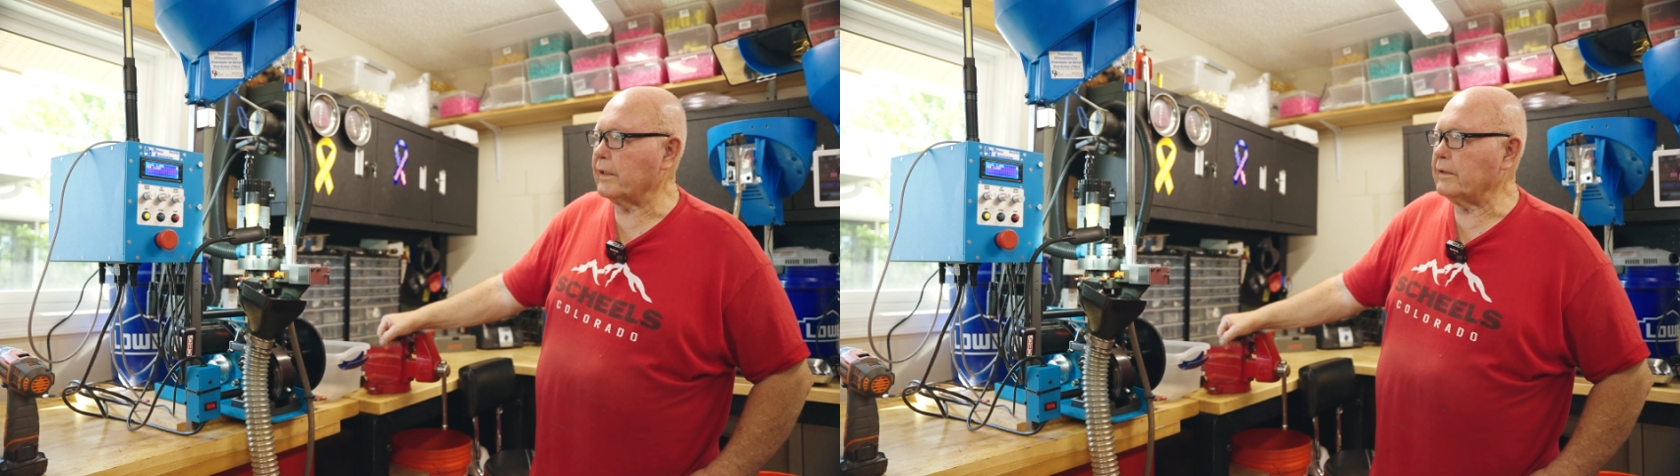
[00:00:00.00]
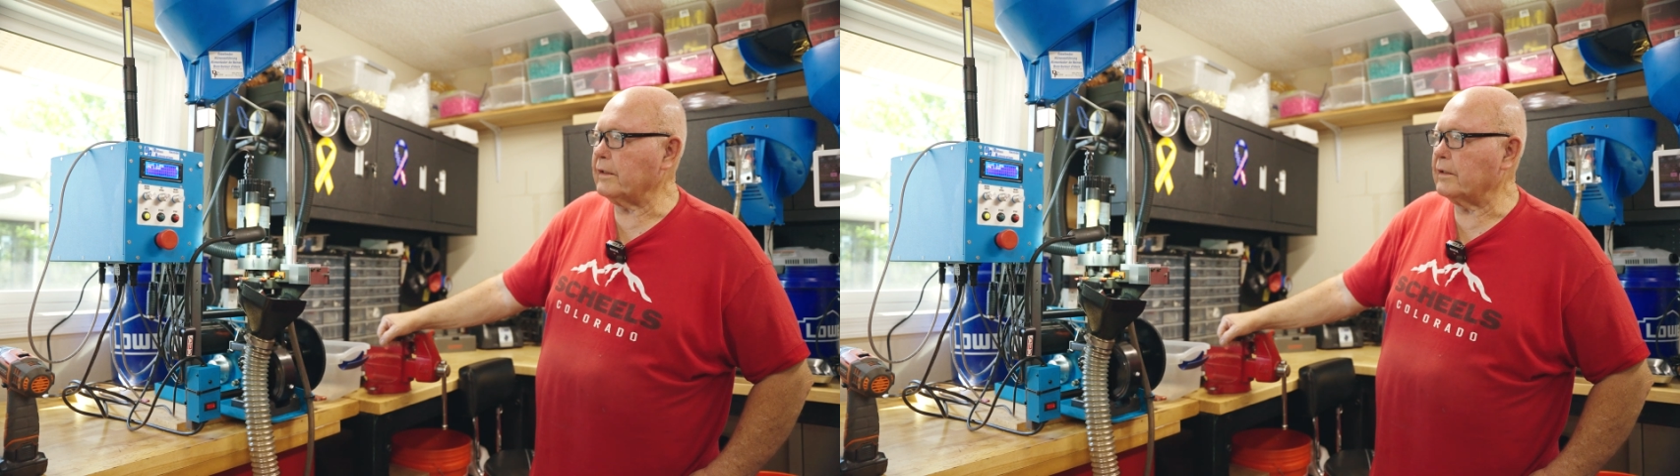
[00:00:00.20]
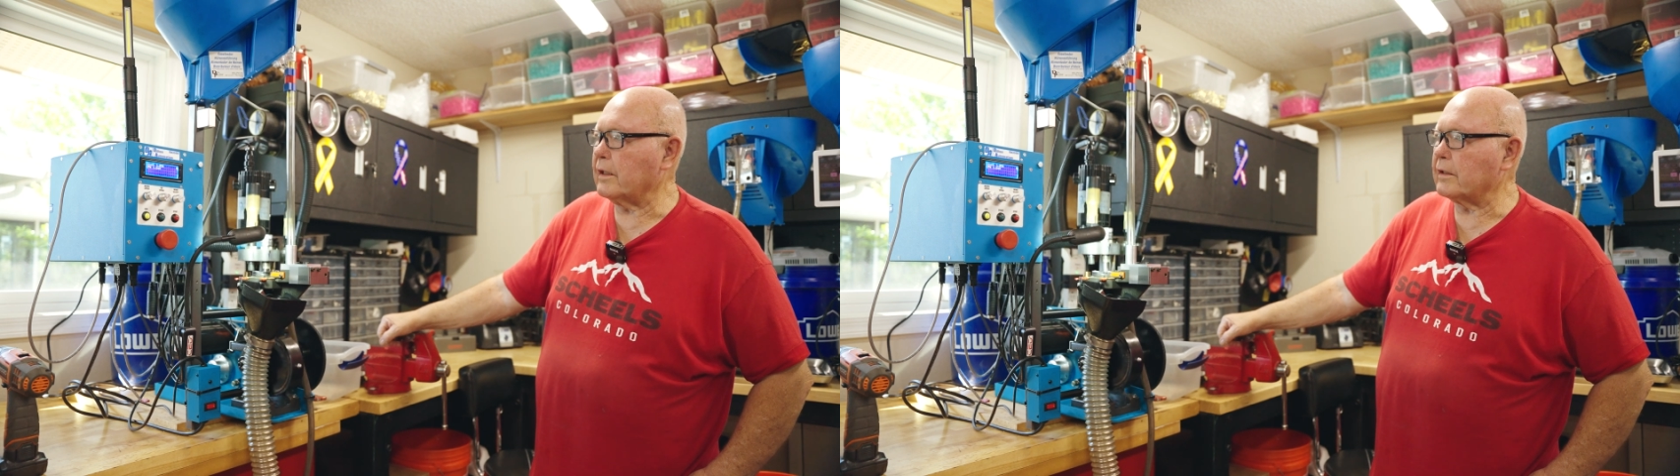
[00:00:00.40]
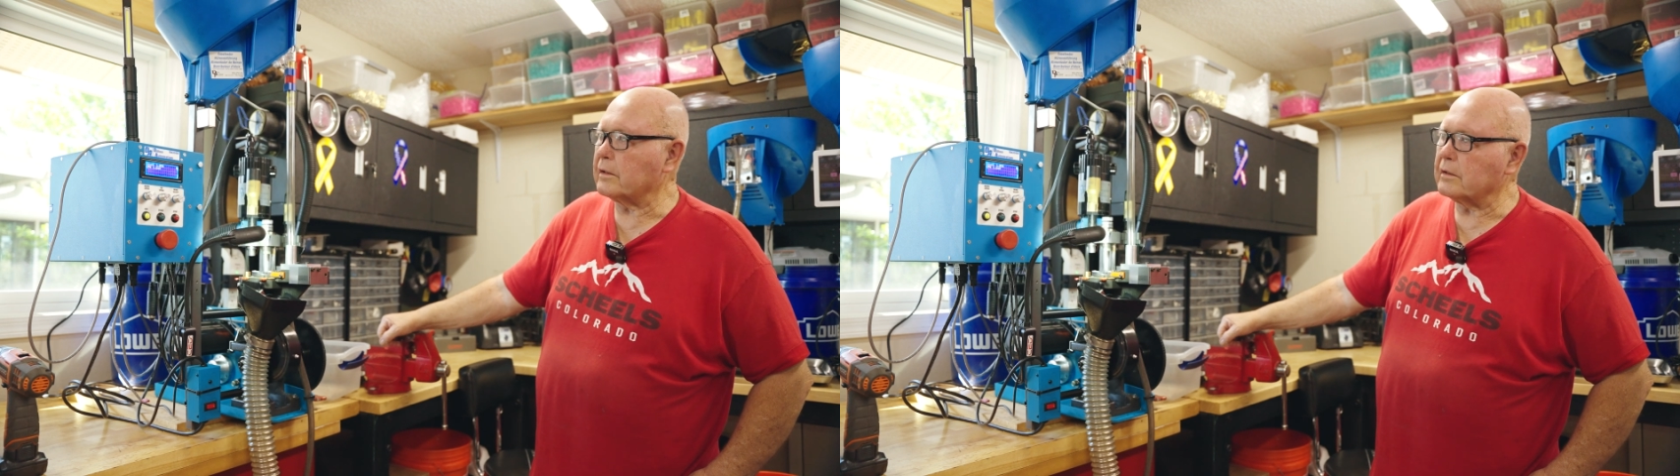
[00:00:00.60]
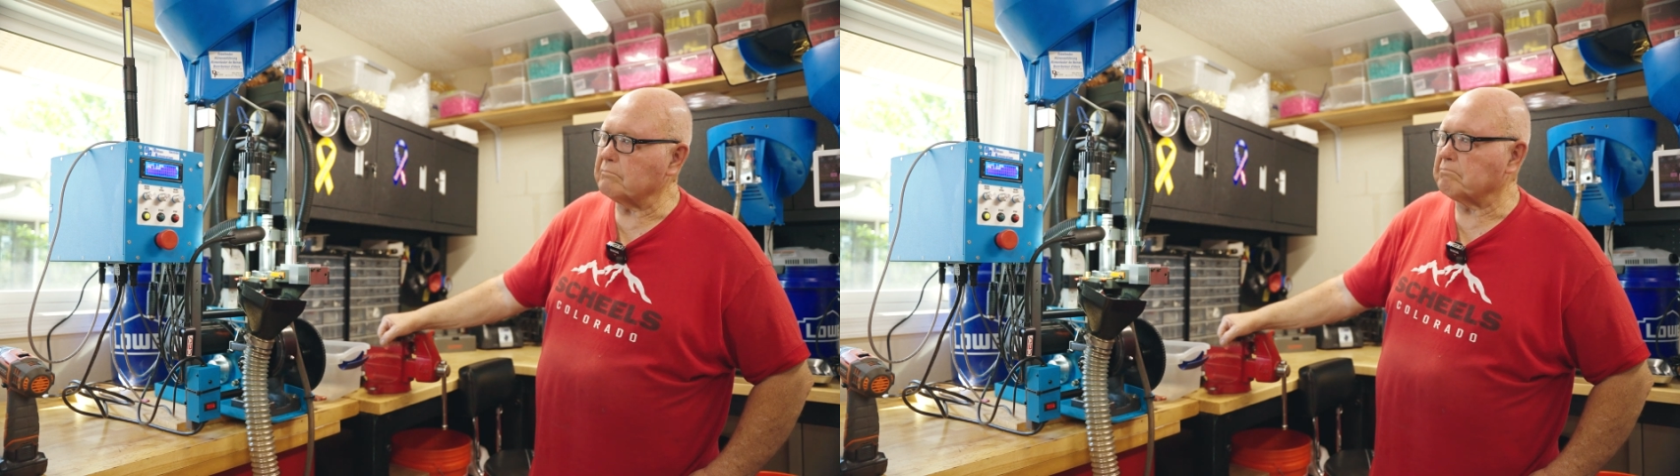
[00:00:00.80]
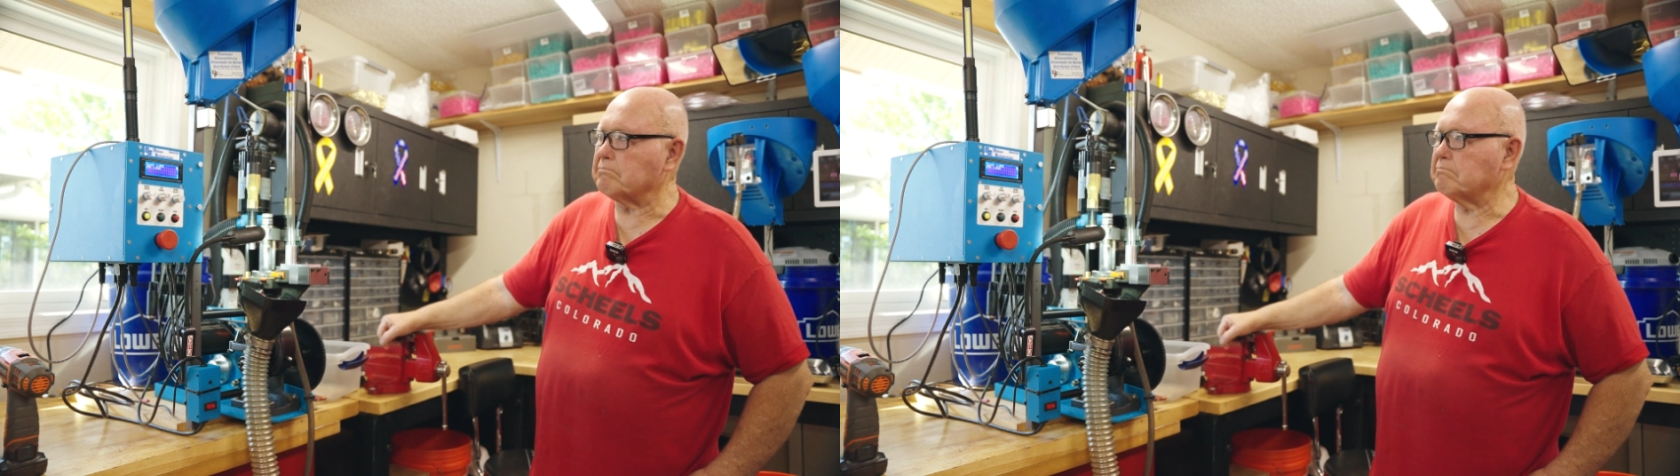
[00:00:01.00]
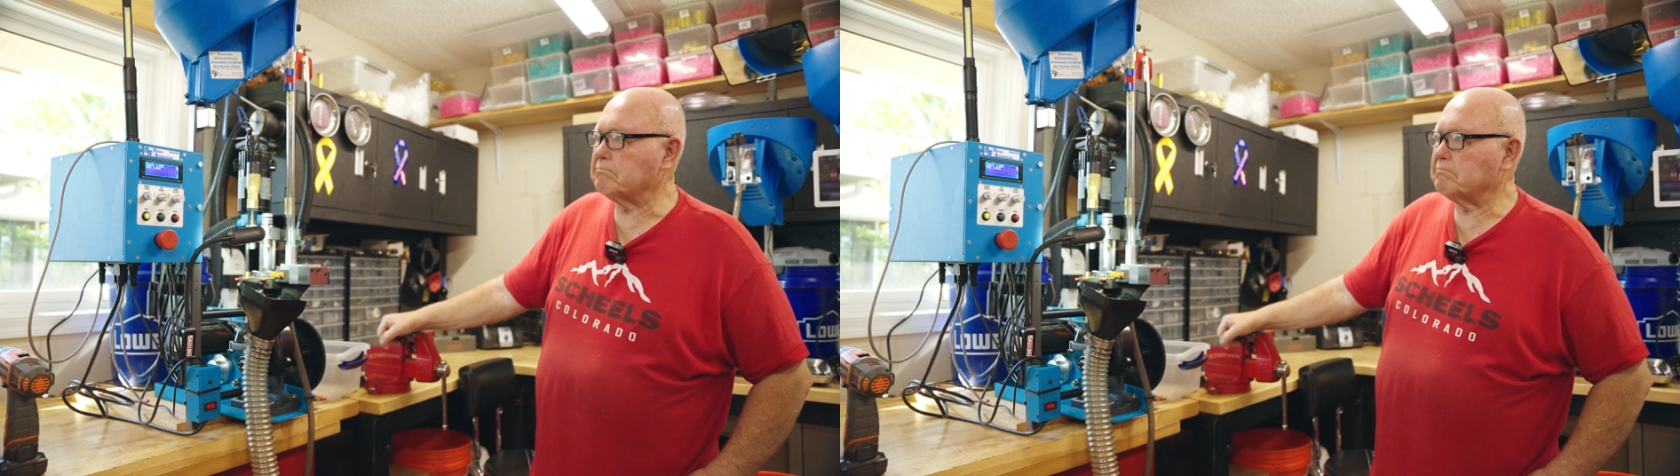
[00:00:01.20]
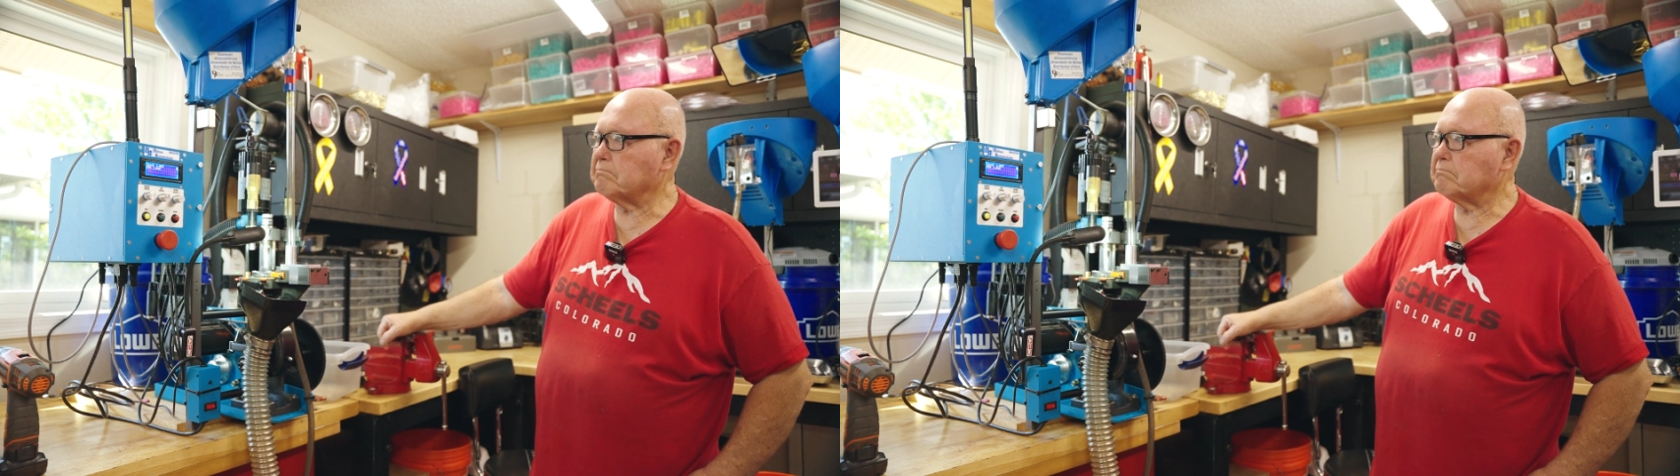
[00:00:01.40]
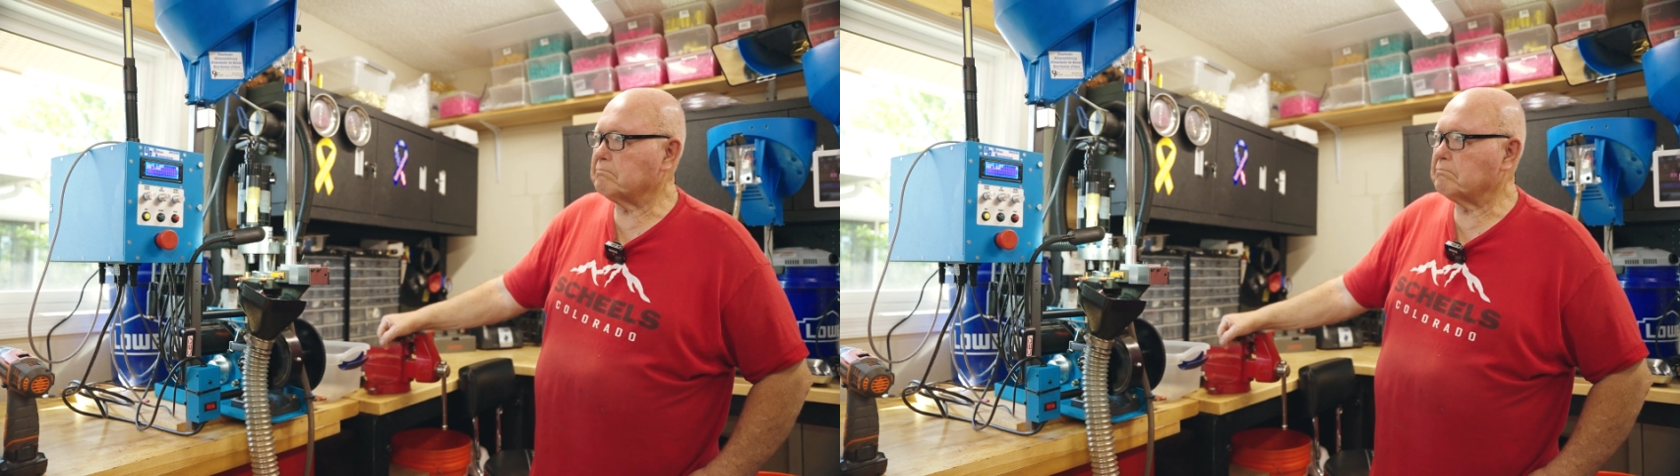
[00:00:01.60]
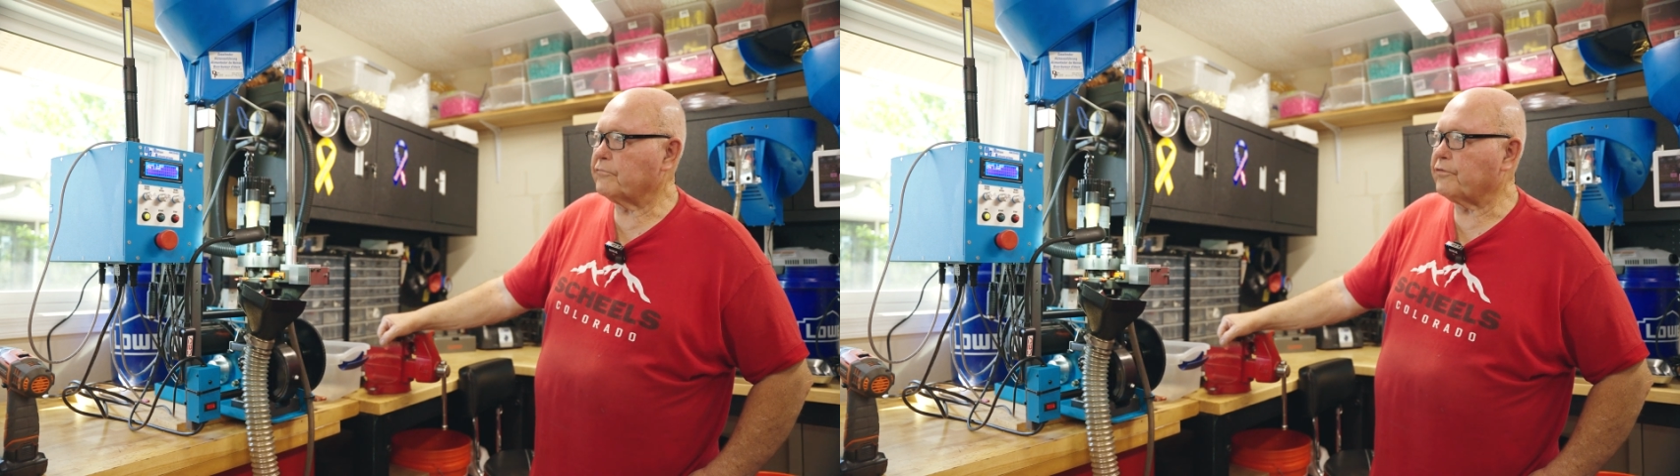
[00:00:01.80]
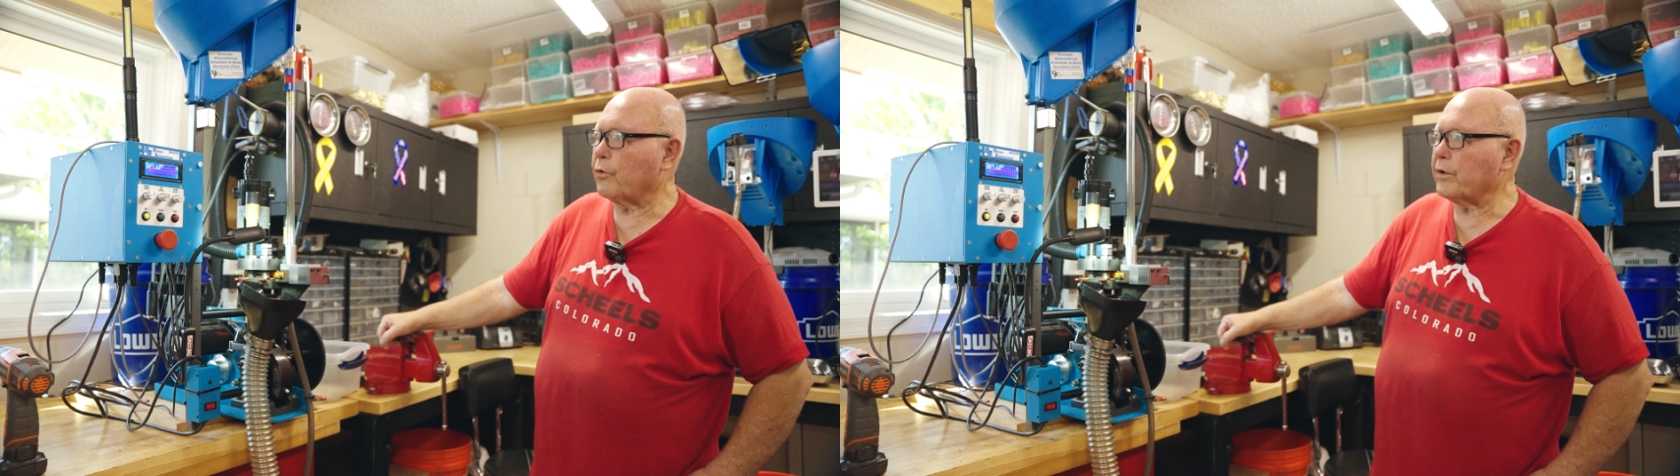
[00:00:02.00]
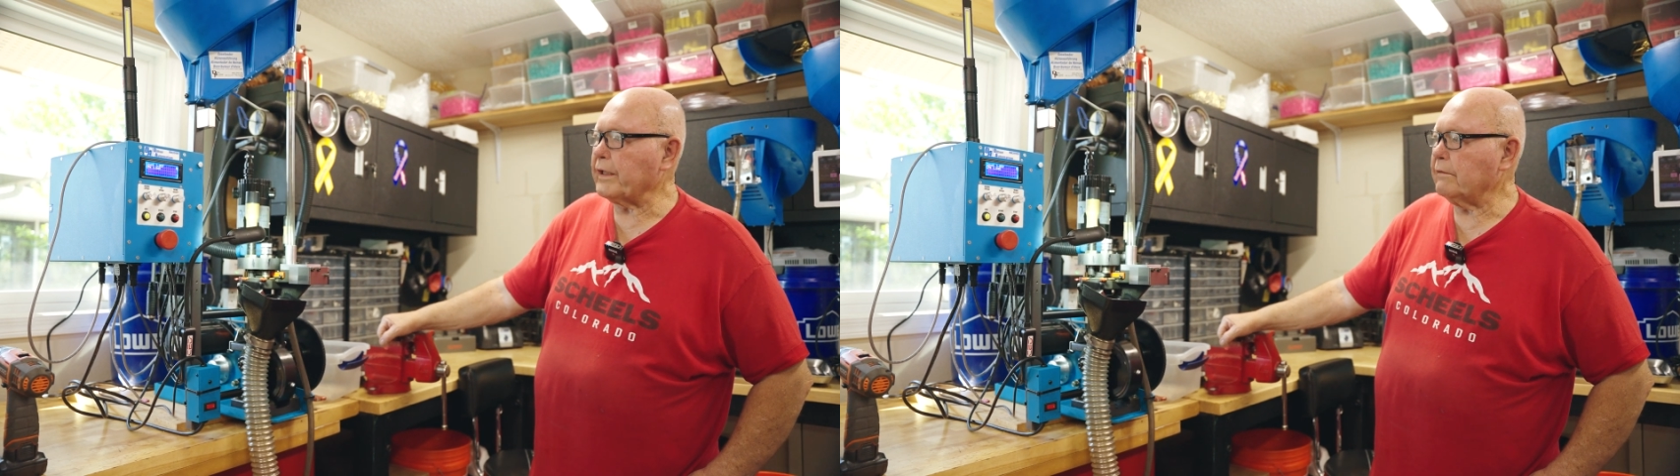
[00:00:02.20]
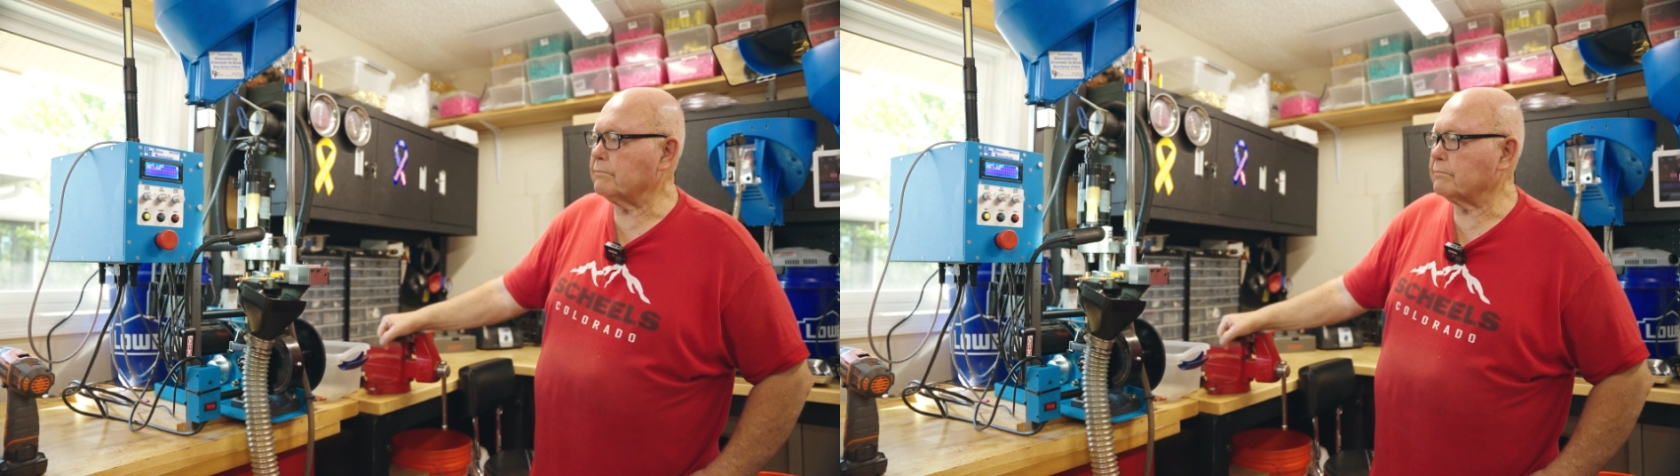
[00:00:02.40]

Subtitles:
1,840